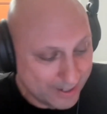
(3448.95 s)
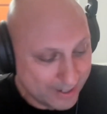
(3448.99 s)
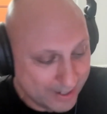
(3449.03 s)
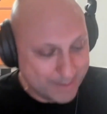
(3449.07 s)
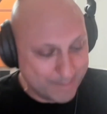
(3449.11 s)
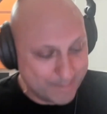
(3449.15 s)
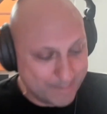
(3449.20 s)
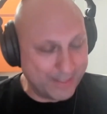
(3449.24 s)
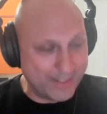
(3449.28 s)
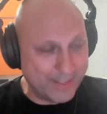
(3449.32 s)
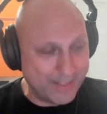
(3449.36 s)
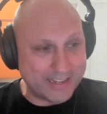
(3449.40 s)

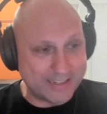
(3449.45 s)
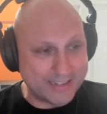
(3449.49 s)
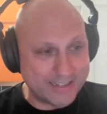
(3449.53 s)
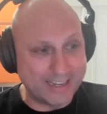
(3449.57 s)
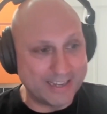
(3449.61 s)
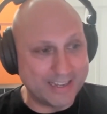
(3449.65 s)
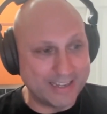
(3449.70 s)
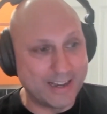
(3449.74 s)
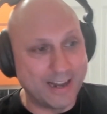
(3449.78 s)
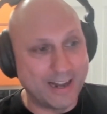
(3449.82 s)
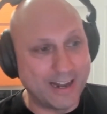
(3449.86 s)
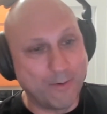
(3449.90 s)
But that's
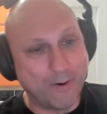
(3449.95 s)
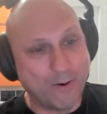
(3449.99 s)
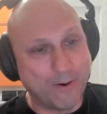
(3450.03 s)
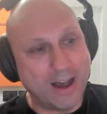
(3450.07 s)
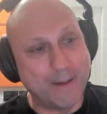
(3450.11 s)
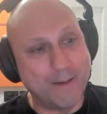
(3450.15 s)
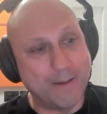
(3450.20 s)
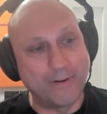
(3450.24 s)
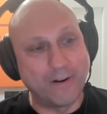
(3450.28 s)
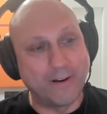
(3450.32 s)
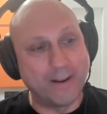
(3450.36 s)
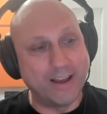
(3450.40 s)
exactly what
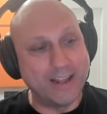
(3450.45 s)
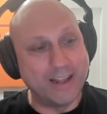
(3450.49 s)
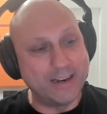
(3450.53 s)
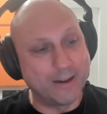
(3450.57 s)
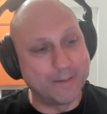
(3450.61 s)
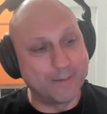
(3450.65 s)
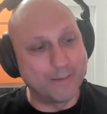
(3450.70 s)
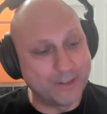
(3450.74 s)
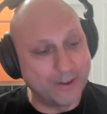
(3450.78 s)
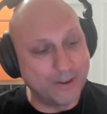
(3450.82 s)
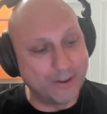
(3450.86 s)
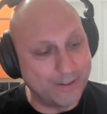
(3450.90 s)
happened. I
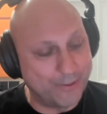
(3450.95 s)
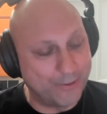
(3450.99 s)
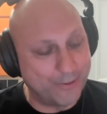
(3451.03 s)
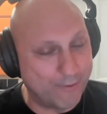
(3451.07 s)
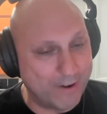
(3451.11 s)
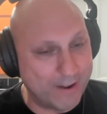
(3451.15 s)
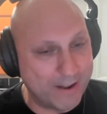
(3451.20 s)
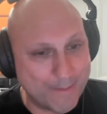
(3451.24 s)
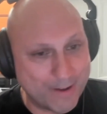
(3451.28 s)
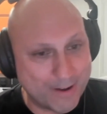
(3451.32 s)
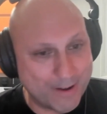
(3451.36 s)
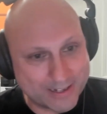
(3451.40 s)
ended up doing
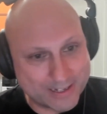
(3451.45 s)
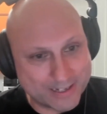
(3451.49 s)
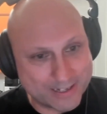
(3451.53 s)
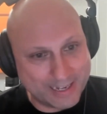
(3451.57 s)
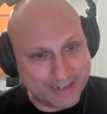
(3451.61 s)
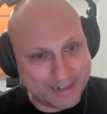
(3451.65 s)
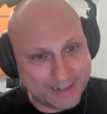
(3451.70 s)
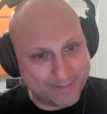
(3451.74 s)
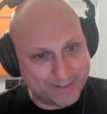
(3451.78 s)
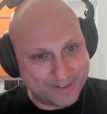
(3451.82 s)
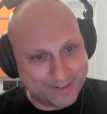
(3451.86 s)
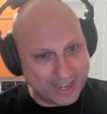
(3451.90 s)
3
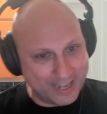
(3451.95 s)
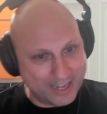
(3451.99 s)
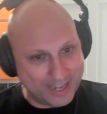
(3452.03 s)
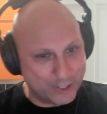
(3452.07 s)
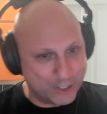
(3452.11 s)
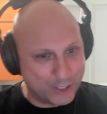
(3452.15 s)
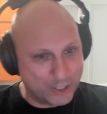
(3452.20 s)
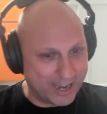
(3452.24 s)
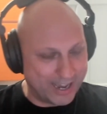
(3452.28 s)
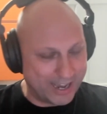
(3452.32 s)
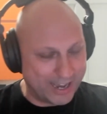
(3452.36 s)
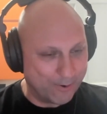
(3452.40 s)
months in
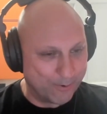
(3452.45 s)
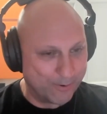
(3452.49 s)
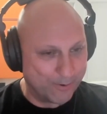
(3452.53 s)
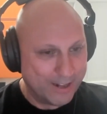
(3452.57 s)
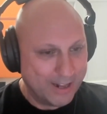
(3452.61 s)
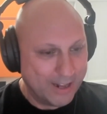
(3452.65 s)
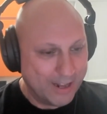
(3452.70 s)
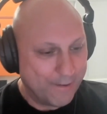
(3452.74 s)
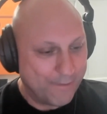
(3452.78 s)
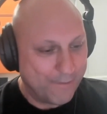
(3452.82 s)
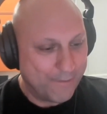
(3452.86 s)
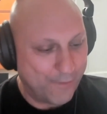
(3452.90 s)
jail
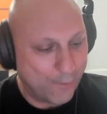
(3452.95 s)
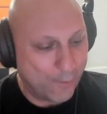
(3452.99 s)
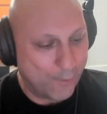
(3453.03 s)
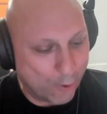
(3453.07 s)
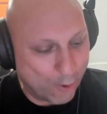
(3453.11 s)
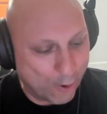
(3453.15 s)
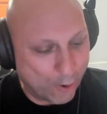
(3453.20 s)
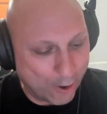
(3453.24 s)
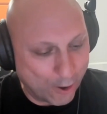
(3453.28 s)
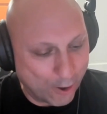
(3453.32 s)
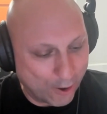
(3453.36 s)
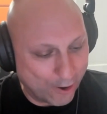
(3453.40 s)

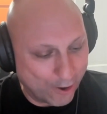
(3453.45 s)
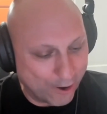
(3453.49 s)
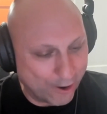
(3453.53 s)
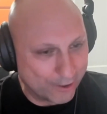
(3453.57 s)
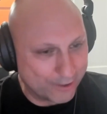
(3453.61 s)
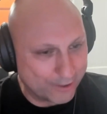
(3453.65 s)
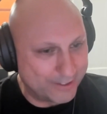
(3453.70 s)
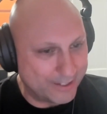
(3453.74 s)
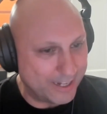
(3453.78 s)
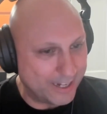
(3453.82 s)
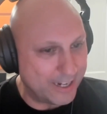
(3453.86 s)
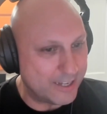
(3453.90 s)

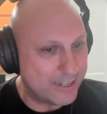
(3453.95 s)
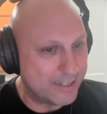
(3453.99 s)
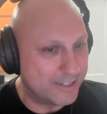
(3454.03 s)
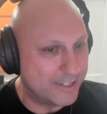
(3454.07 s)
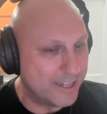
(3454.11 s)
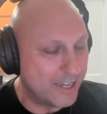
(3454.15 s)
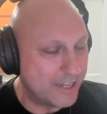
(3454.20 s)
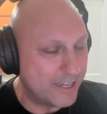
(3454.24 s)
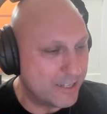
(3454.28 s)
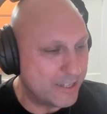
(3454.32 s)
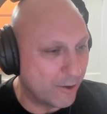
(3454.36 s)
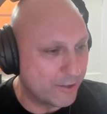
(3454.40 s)
for
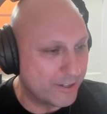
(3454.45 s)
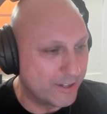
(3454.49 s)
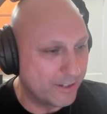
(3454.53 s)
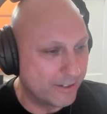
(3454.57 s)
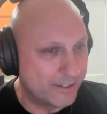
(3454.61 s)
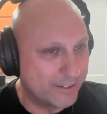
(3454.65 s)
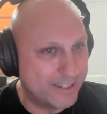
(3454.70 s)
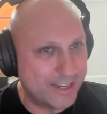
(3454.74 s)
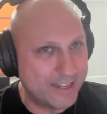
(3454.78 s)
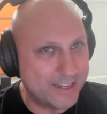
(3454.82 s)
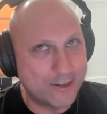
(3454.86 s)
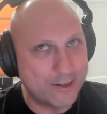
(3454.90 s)

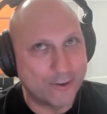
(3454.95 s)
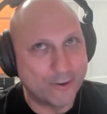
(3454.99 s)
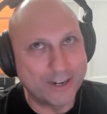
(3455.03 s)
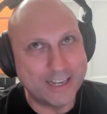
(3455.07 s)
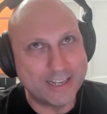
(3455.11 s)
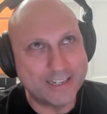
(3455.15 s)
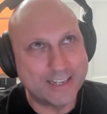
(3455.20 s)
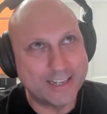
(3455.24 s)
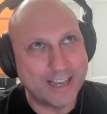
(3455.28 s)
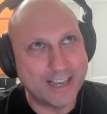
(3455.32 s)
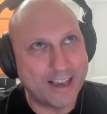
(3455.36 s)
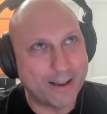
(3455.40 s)

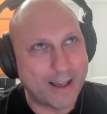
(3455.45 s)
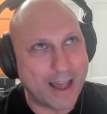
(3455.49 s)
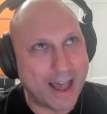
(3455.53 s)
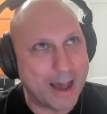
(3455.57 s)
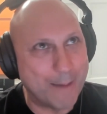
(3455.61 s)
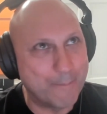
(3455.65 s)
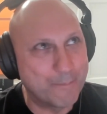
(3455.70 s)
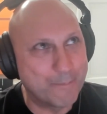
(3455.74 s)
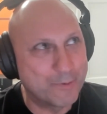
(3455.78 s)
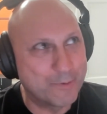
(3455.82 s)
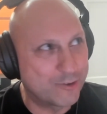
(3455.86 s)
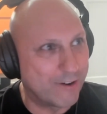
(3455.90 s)
dishonest
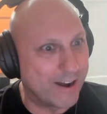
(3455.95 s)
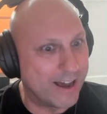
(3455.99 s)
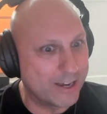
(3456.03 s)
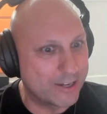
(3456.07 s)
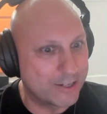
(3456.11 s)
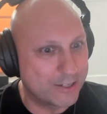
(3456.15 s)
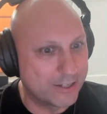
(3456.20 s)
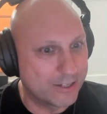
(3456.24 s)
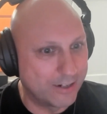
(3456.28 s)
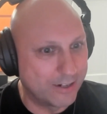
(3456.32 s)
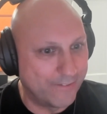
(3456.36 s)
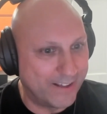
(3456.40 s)

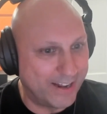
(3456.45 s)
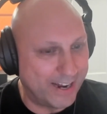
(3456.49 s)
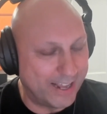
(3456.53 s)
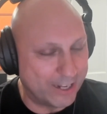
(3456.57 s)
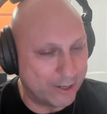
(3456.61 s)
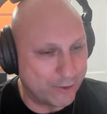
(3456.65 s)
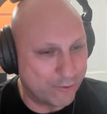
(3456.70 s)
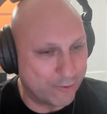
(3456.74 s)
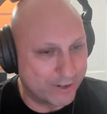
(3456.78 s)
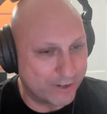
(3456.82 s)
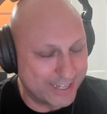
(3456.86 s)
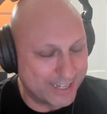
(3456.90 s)
abstraction of
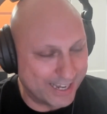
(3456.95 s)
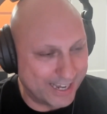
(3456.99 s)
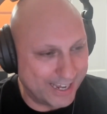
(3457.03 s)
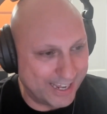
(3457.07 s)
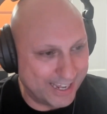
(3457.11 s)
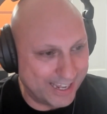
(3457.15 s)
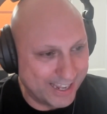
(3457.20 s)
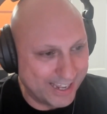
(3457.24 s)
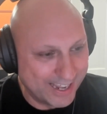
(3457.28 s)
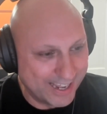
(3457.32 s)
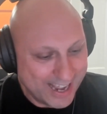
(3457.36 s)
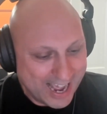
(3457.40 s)

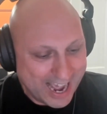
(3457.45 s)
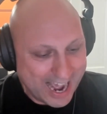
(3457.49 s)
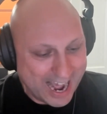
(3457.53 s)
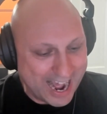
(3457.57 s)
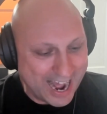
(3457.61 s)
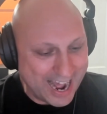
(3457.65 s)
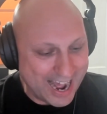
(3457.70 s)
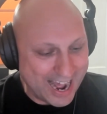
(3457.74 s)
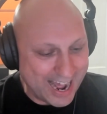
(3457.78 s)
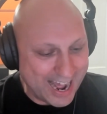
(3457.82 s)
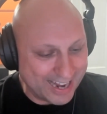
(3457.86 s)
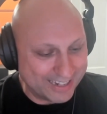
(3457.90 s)
electricity,
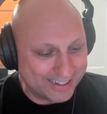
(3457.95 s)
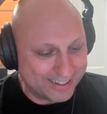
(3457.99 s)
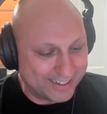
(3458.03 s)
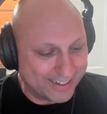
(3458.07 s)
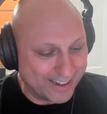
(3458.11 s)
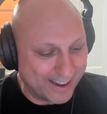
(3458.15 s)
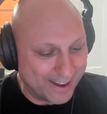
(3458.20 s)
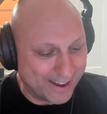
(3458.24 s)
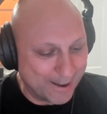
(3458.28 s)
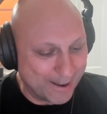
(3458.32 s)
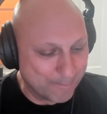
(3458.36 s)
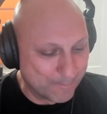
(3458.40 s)
and
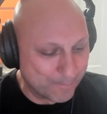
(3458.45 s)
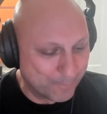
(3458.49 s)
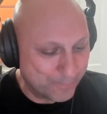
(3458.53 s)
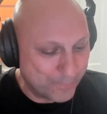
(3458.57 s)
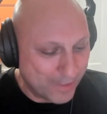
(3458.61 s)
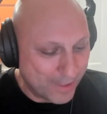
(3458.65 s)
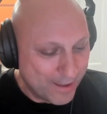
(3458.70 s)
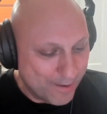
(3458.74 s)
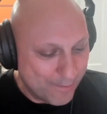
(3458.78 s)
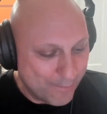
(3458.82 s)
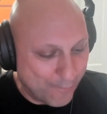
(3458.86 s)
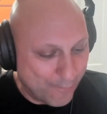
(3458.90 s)

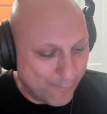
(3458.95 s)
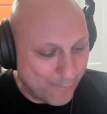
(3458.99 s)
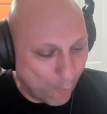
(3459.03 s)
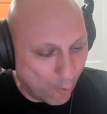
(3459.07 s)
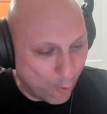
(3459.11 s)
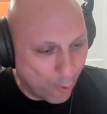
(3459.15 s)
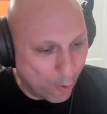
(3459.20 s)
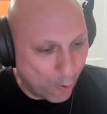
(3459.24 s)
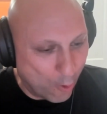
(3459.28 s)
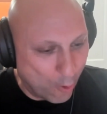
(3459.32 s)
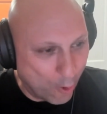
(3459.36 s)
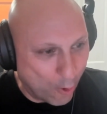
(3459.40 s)

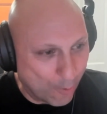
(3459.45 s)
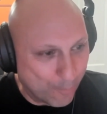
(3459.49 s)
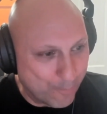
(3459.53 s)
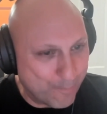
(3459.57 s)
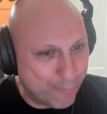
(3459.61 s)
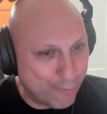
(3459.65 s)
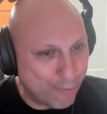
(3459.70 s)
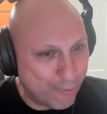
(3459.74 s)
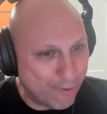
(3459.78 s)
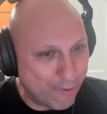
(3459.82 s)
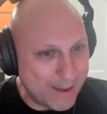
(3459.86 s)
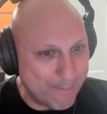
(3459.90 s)
for
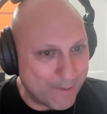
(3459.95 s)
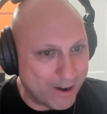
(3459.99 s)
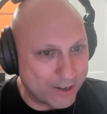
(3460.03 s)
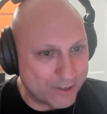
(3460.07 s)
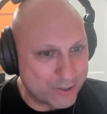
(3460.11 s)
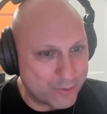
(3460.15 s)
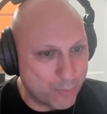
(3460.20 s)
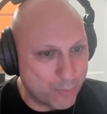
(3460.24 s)
pretty much